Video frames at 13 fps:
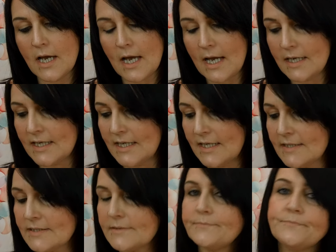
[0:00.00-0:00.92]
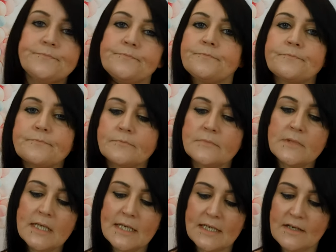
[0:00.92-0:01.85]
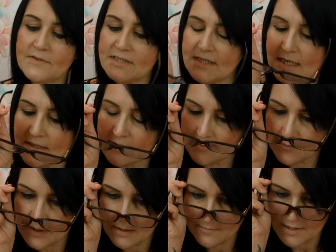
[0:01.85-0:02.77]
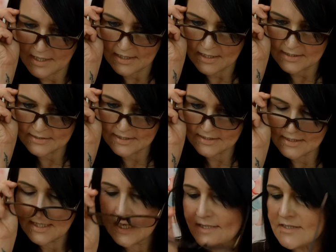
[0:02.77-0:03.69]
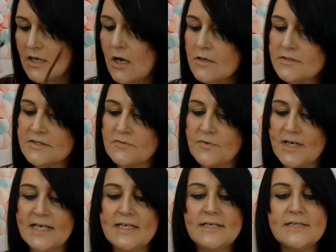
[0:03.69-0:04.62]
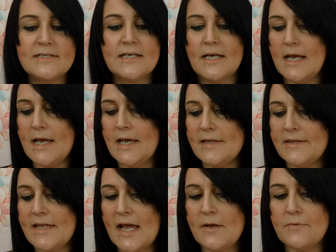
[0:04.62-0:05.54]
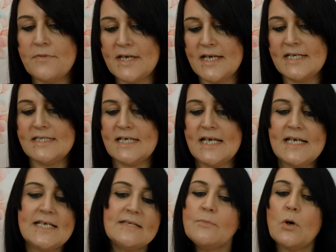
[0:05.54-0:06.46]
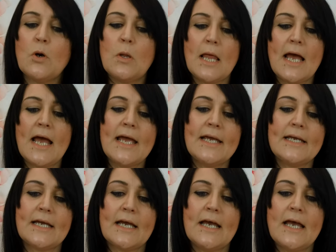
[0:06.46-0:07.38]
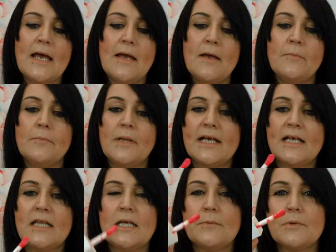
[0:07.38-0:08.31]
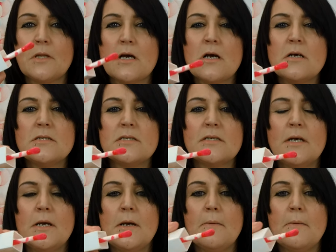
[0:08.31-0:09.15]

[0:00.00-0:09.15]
and it's, I can never see anything without my glasses, it's a Hot Cerise. Now this is more like a lip gloss